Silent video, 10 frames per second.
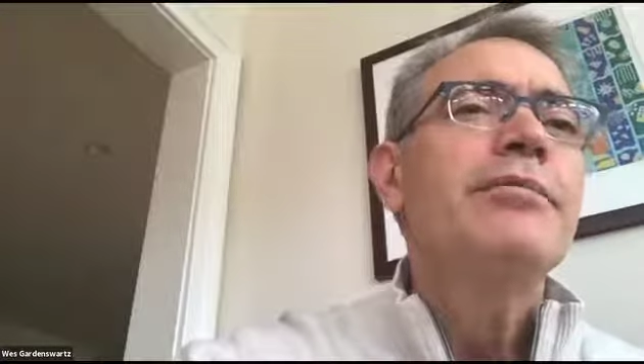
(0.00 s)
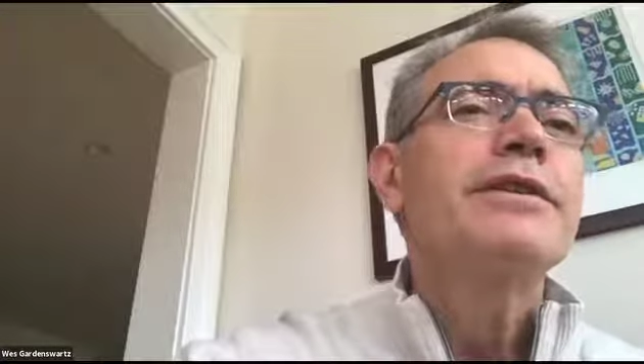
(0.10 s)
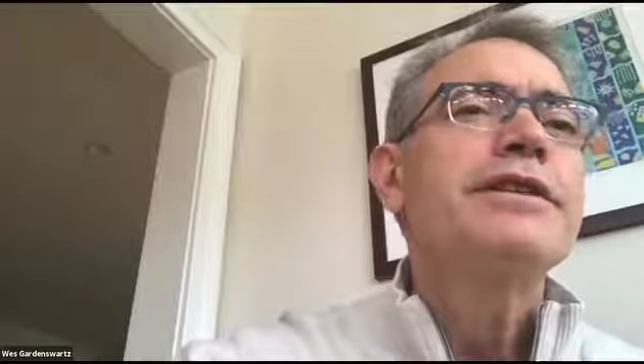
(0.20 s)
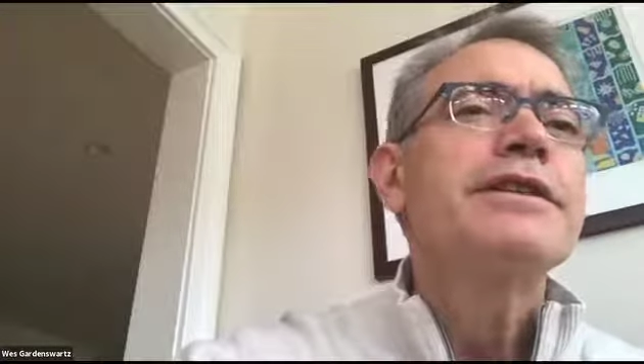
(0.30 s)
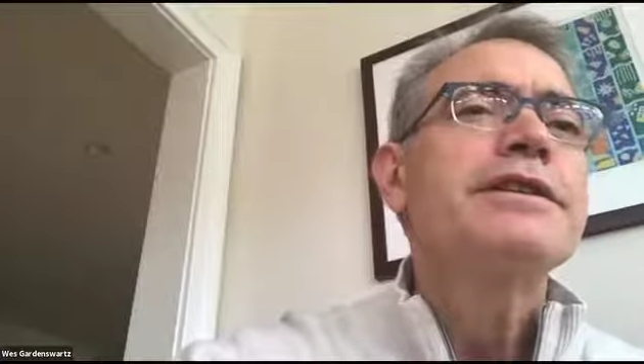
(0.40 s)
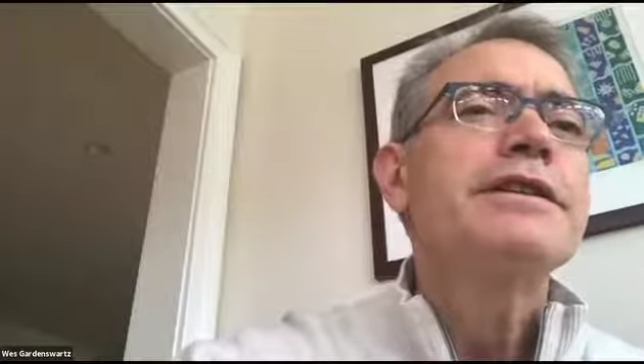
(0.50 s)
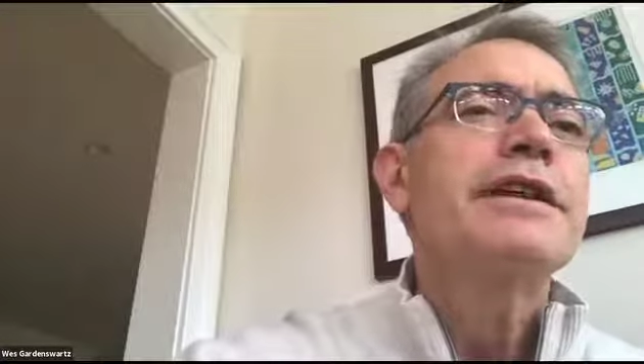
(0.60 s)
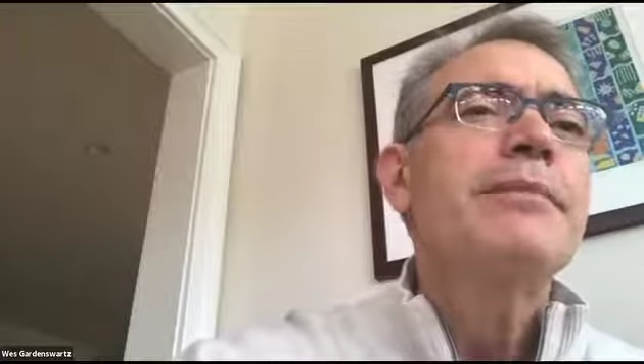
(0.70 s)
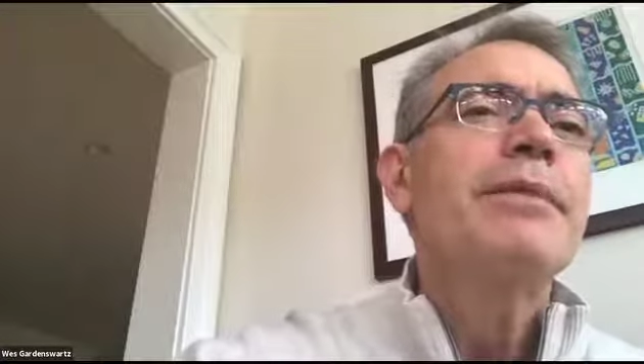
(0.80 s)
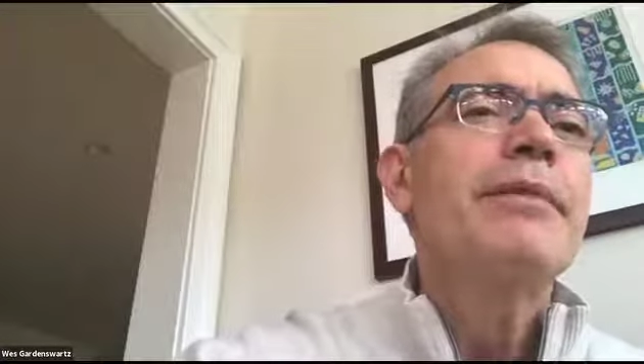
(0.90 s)
which is
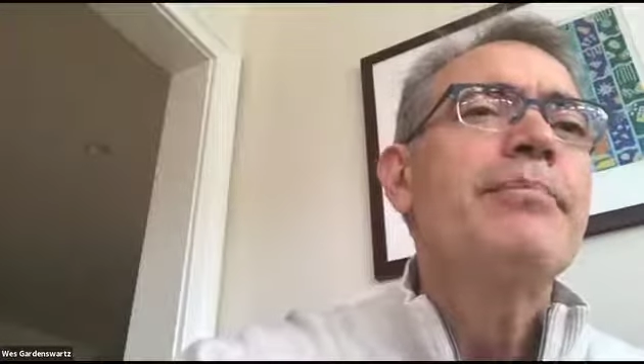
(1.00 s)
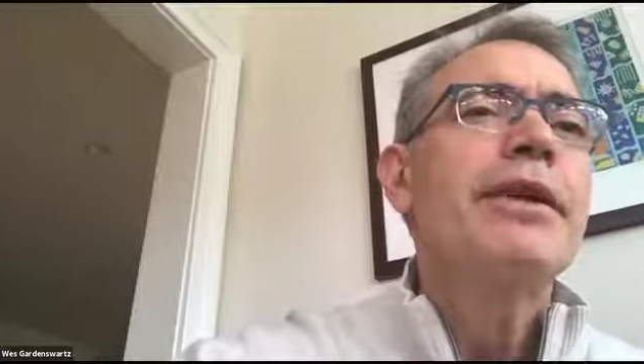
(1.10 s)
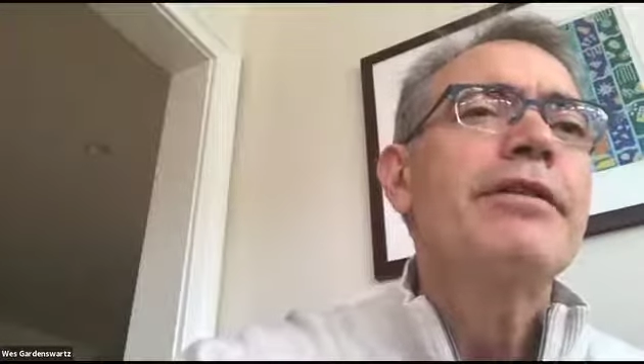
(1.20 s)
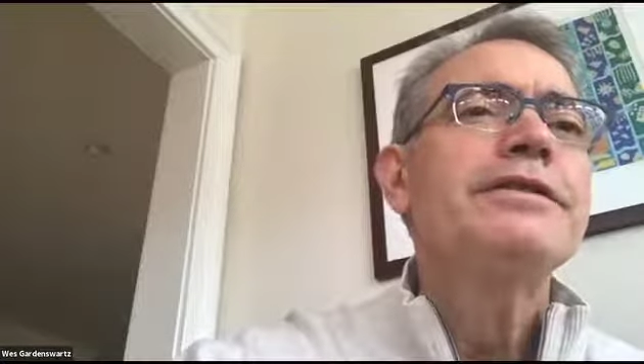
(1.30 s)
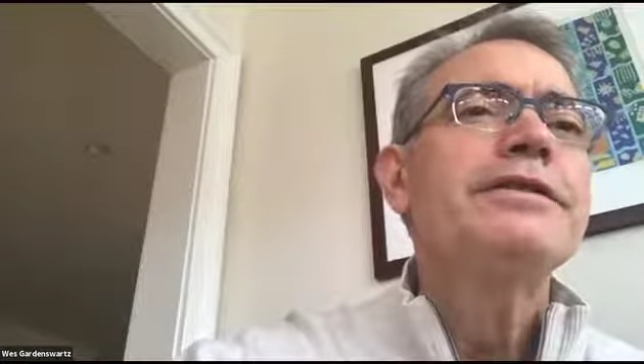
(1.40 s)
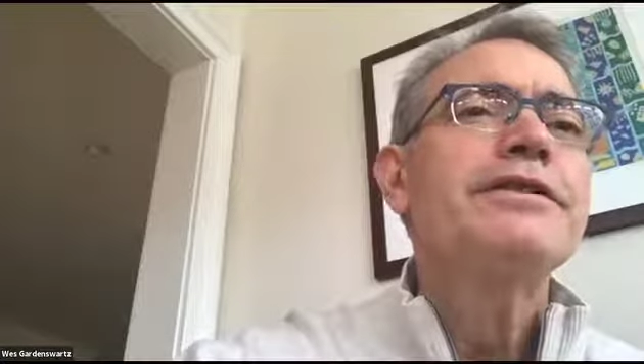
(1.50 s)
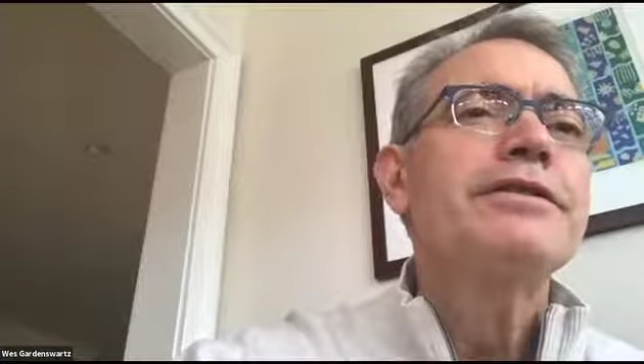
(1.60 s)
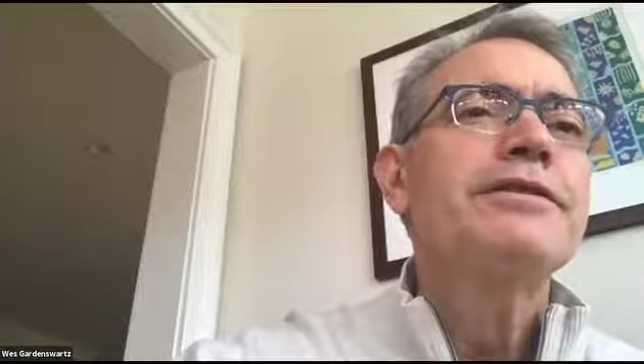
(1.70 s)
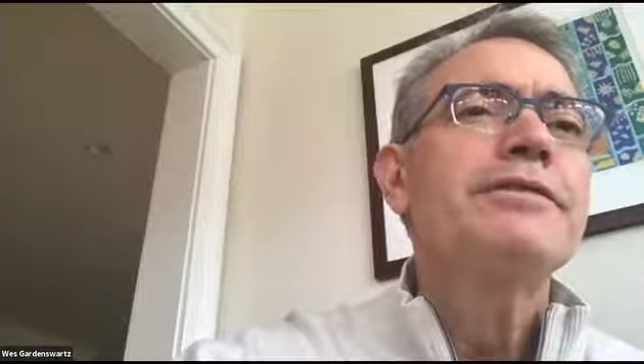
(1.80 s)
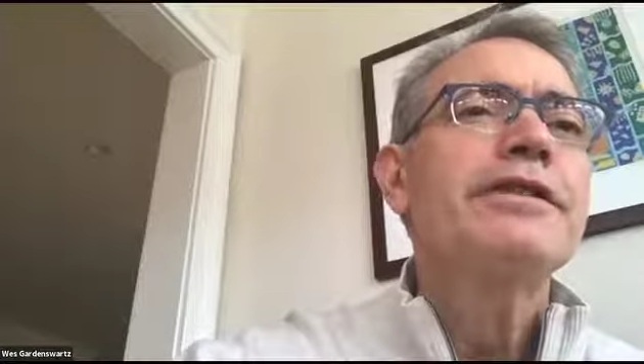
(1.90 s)
about parents and
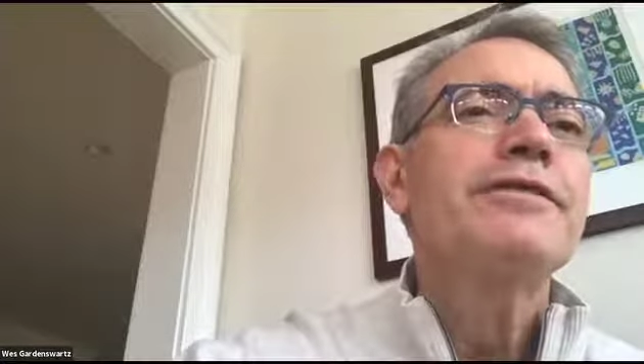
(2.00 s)
children.